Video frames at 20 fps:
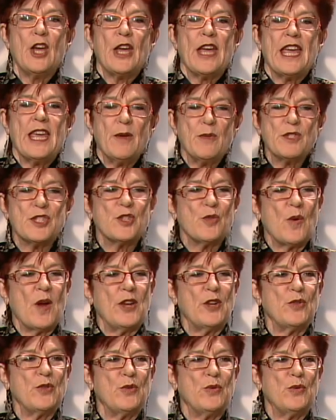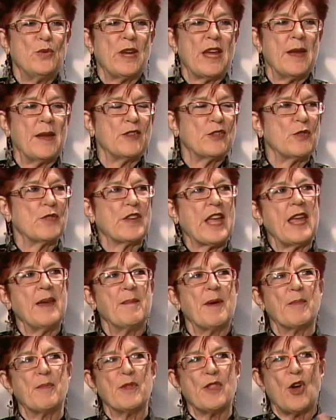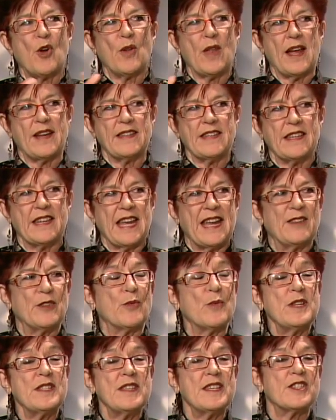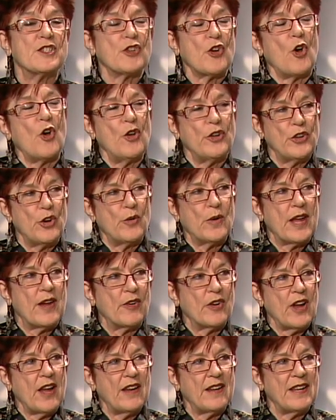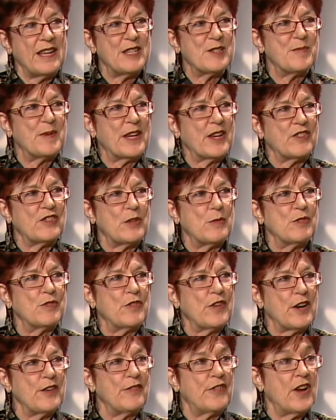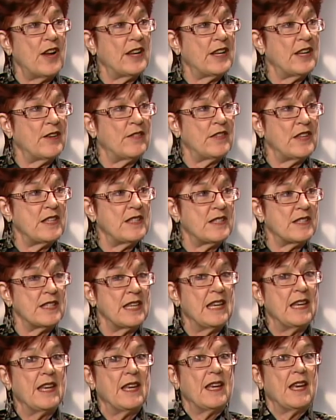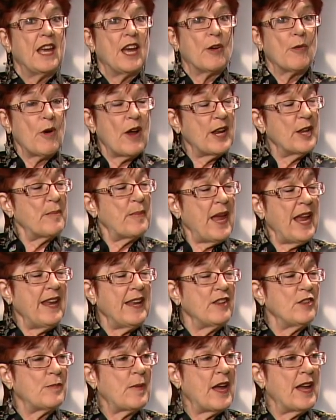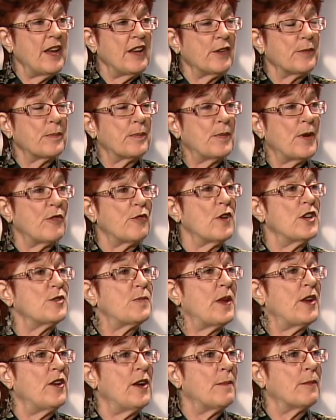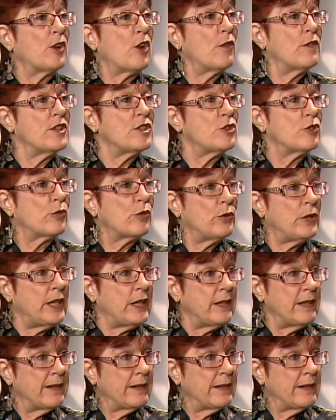He was the one who sort of came up with the whole idea. And the reason it's called O Calcutta is because he was very fond of these erotic paintings by a French painter named Clovis Truy.